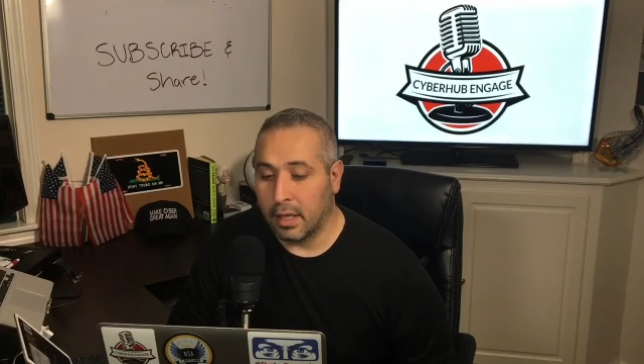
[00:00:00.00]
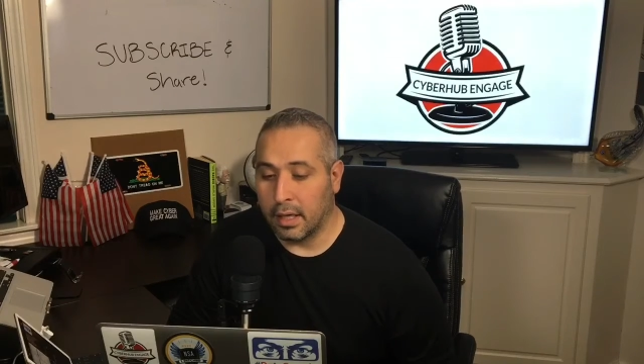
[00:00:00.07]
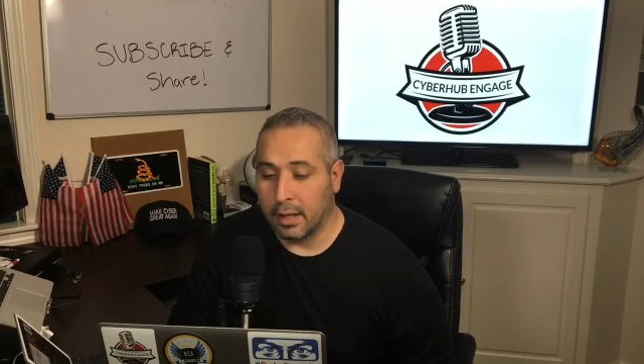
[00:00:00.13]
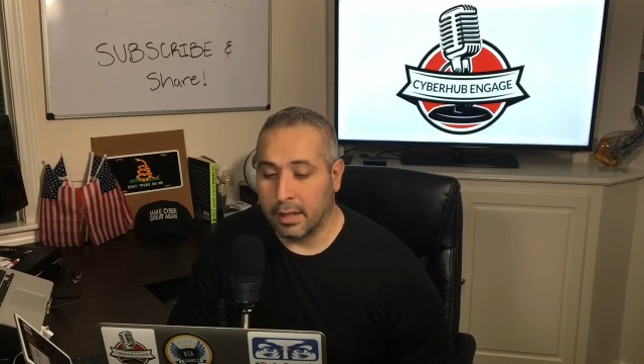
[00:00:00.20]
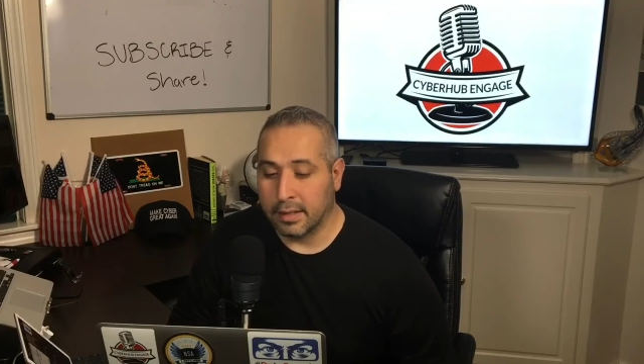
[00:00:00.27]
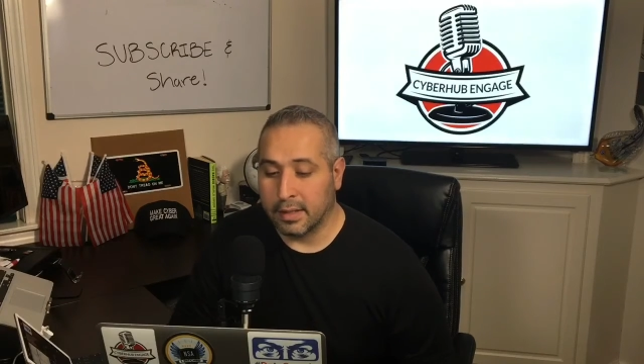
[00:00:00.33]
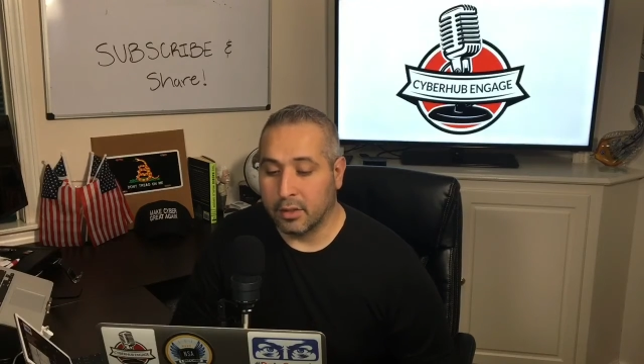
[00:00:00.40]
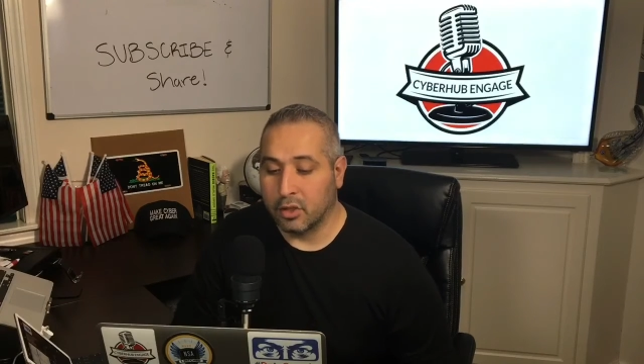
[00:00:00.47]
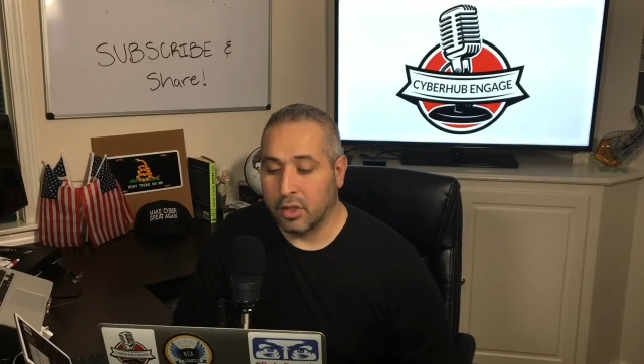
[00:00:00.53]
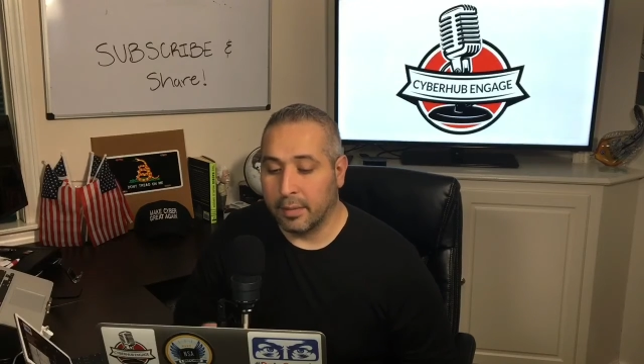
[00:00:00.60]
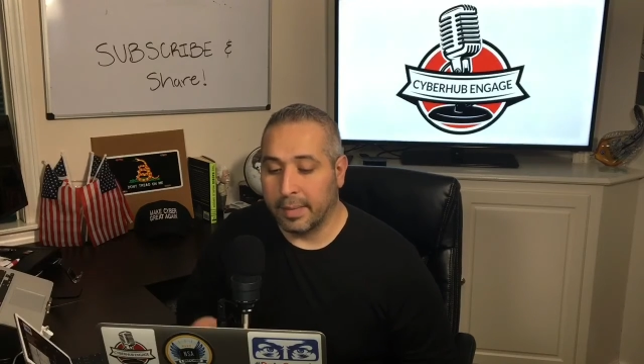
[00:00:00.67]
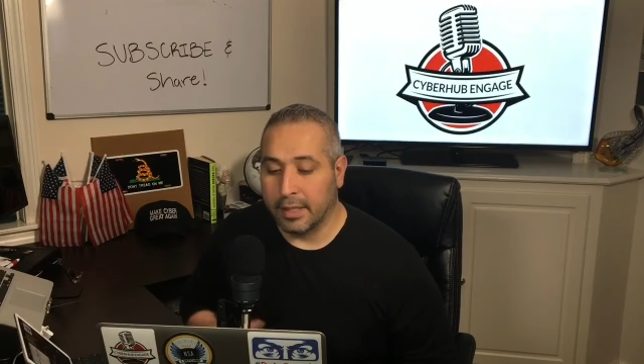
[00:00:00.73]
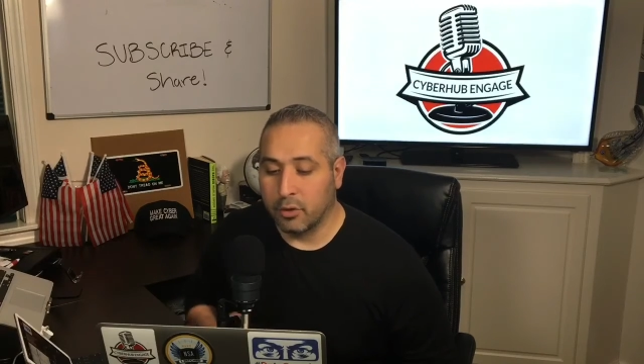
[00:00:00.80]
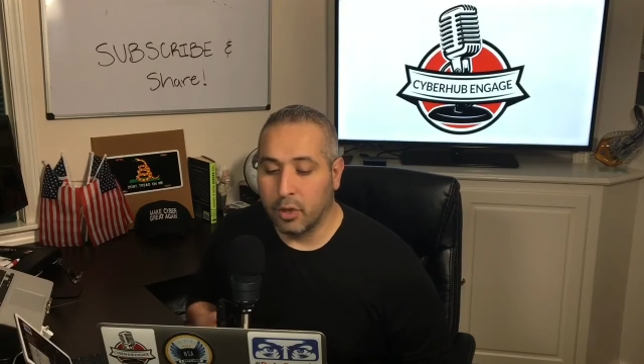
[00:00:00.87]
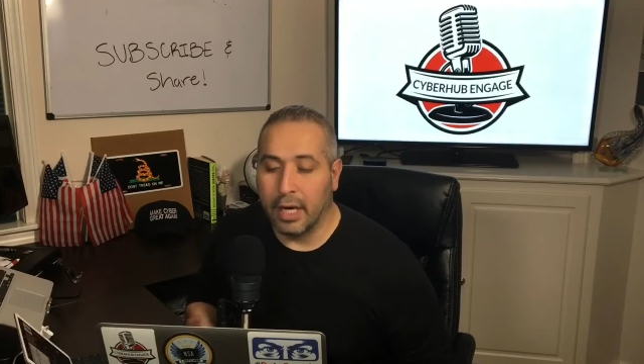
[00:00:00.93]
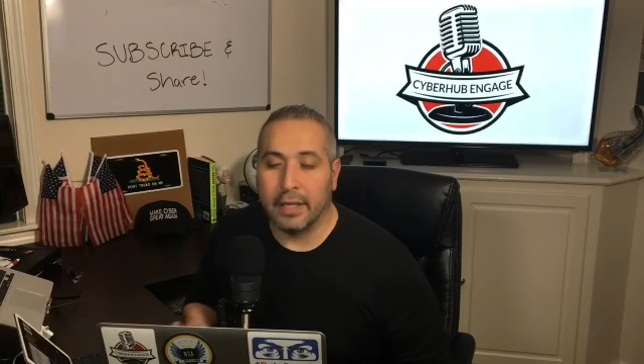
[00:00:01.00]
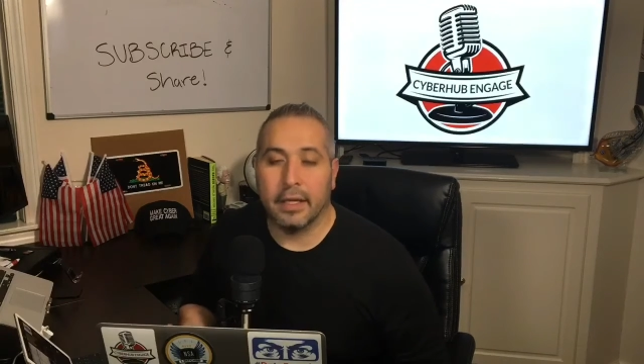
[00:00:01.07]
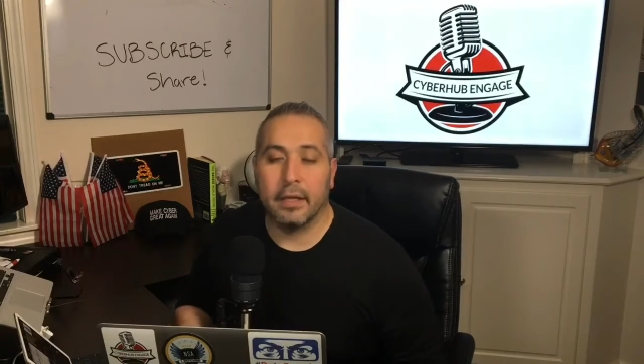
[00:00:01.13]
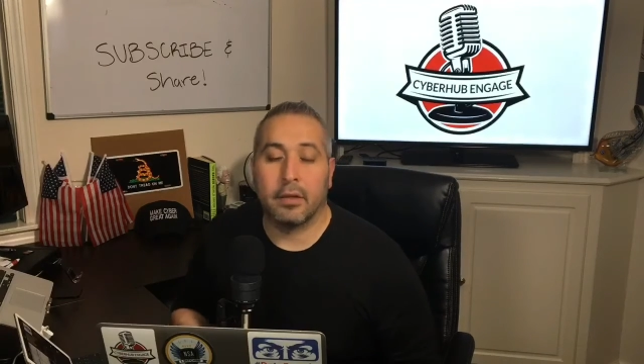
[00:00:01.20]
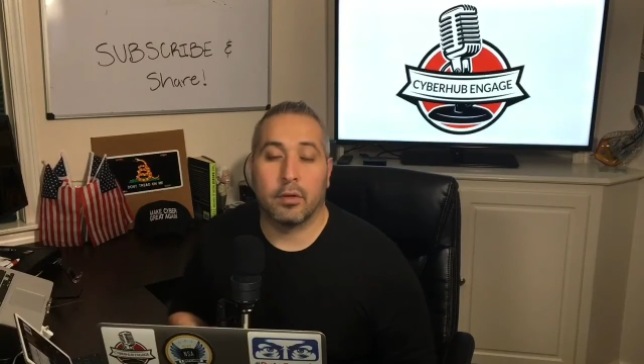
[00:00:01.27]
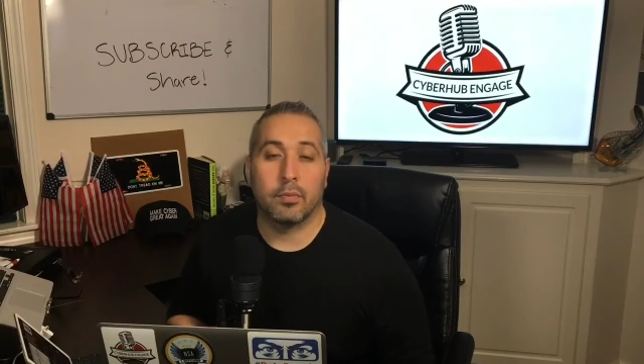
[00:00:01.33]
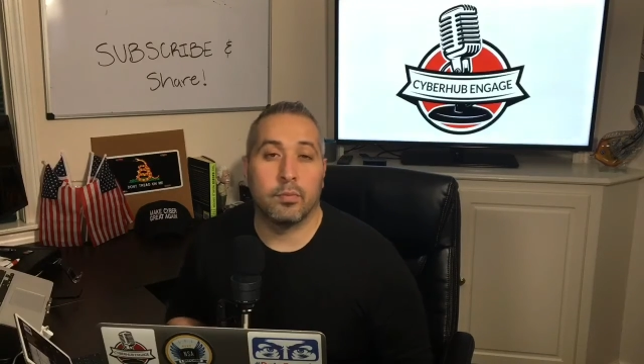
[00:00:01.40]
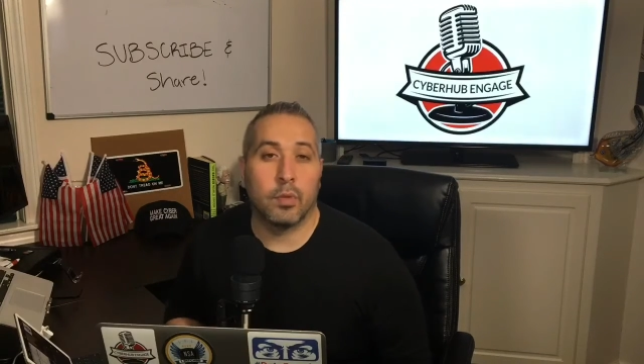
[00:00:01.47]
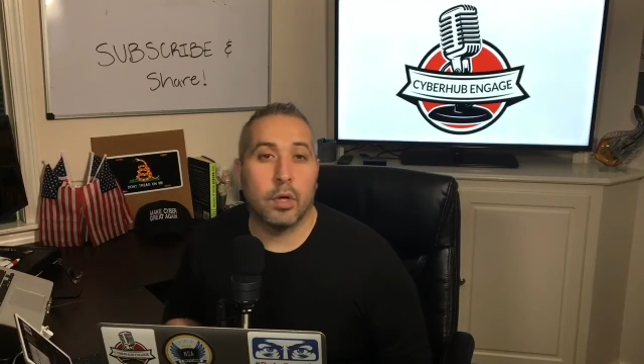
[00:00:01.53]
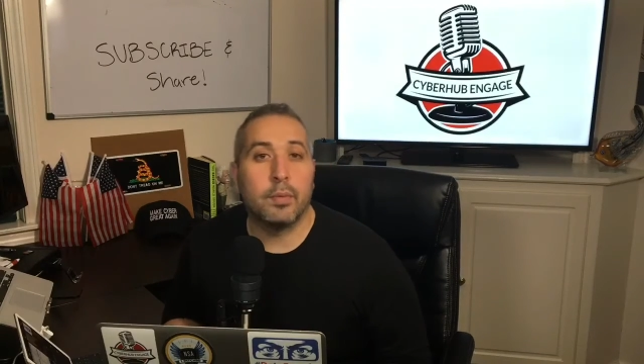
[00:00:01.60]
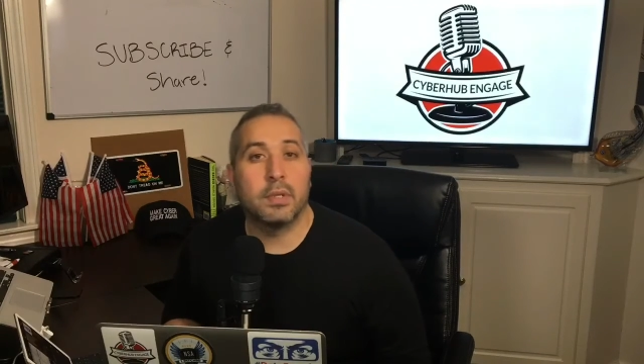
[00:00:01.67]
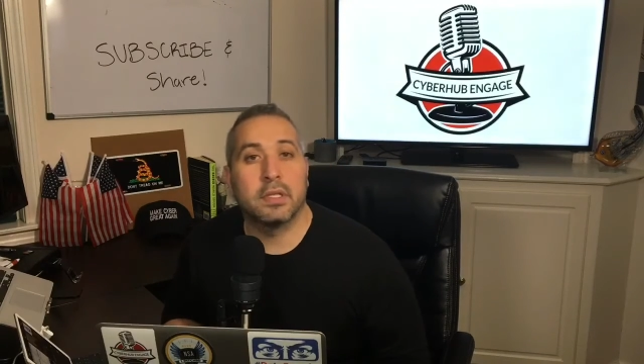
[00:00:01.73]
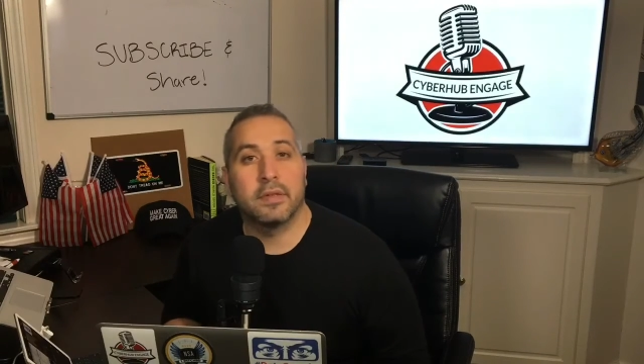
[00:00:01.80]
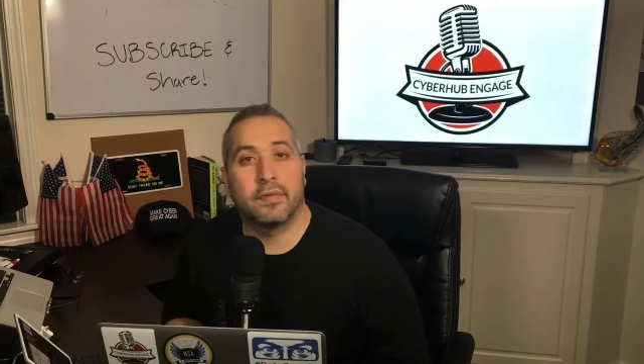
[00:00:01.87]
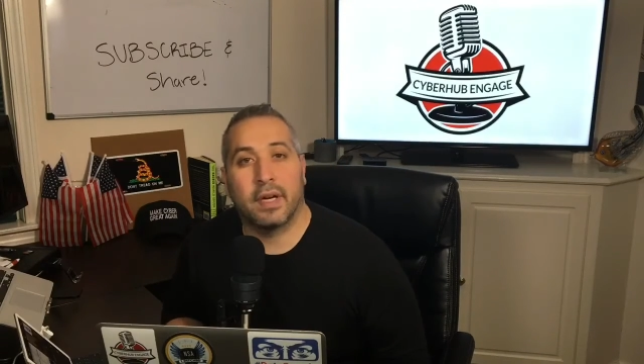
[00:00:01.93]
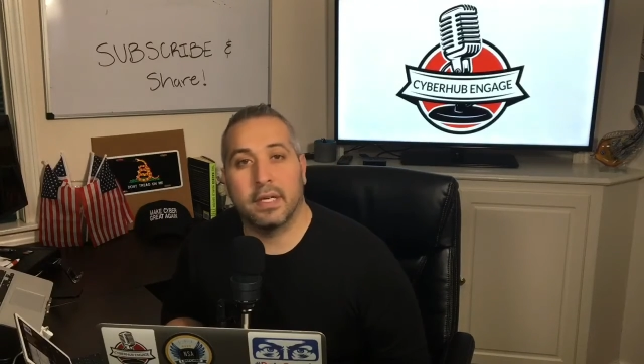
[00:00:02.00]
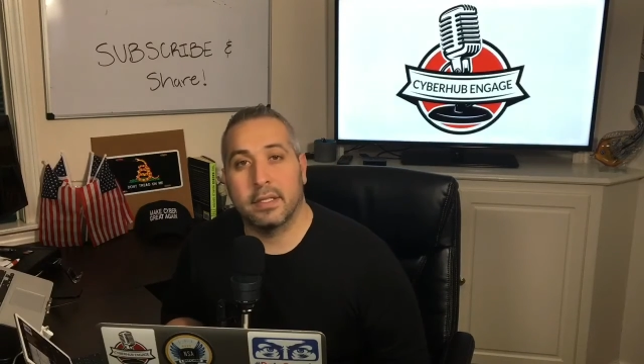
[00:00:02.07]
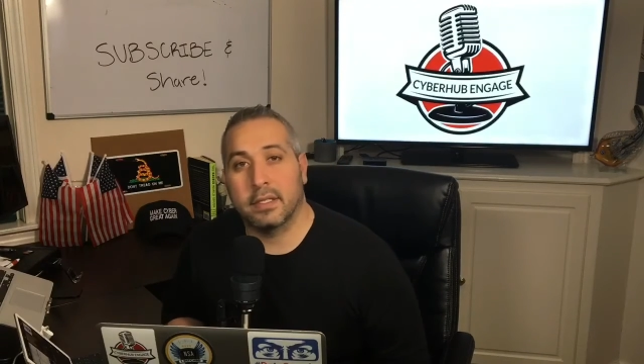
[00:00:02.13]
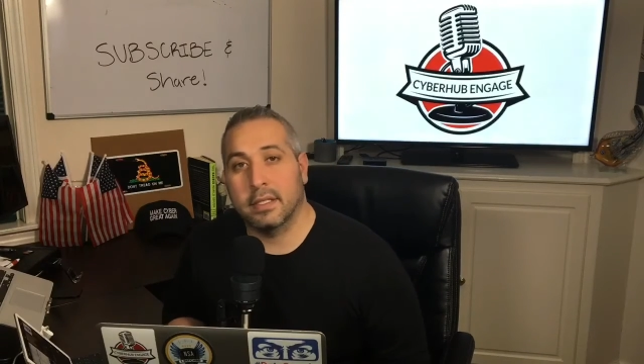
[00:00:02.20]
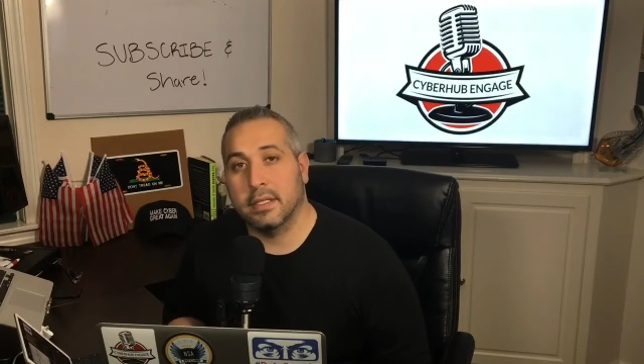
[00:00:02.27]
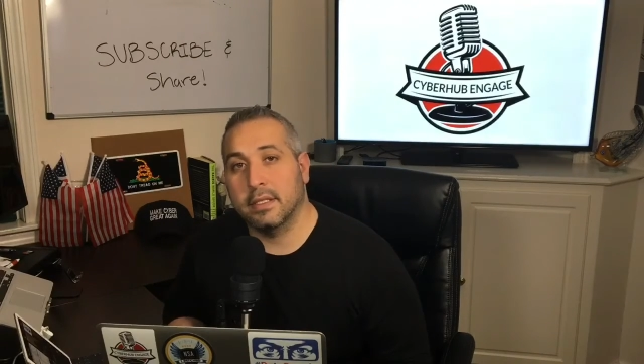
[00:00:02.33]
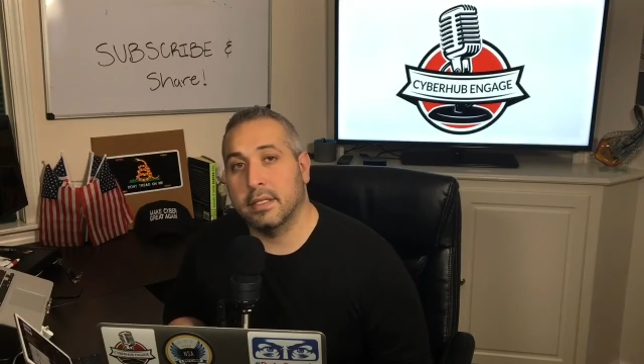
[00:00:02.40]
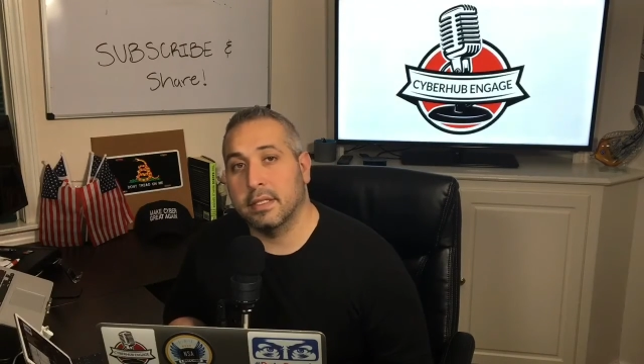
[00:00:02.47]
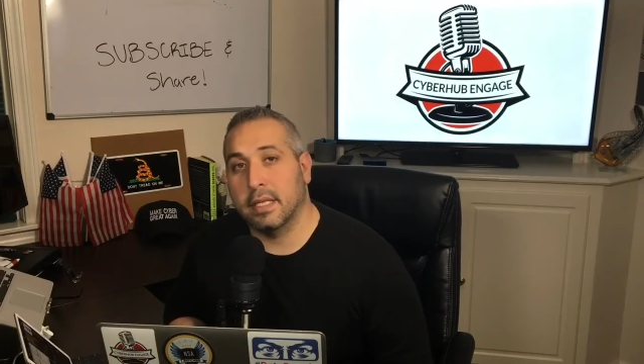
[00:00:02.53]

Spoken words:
essentially by tracking their mobile devices